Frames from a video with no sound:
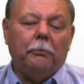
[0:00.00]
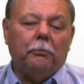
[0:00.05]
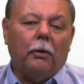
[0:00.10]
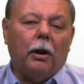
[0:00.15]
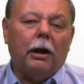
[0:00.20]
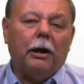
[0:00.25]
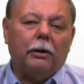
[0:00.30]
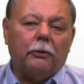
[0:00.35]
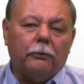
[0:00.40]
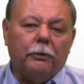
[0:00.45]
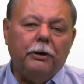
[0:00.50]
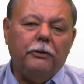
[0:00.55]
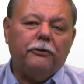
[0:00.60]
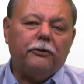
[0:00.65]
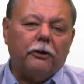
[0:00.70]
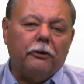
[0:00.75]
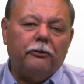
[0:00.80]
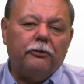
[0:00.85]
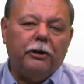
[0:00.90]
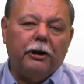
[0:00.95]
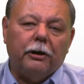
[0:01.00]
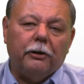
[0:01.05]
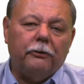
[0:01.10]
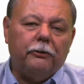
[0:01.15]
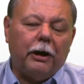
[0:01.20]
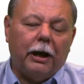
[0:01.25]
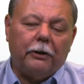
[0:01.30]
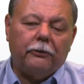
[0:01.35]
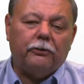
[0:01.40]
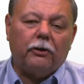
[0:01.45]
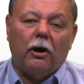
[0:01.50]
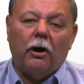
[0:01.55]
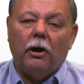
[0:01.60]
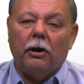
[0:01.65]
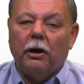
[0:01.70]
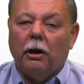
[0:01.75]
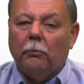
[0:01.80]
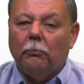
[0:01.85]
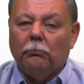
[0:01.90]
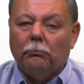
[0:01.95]
market research here takes
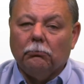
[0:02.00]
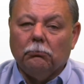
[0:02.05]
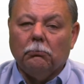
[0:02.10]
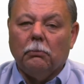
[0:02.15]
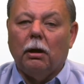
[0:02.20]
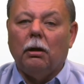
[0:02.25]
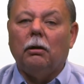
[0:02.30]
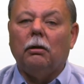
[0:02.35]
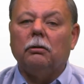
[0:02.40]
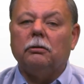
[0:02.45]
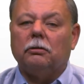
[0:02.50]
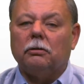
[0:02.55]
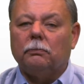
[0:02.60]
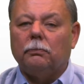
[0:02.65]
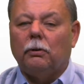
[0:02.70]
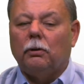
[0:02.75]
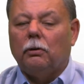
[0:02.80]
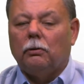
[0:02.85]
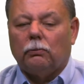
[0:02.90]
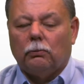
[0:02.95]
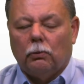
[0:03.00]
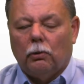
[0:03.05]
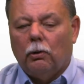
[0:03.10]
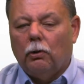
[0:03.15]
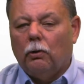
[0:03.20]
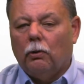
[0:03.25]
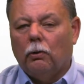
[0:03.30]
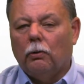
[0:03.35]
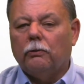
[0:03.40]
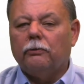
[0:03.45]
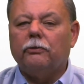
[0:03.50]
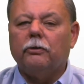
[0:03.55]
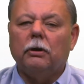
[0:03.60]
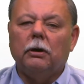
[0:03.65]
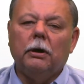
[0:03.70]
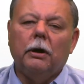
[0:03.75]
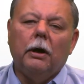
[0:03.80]
on multiple roles.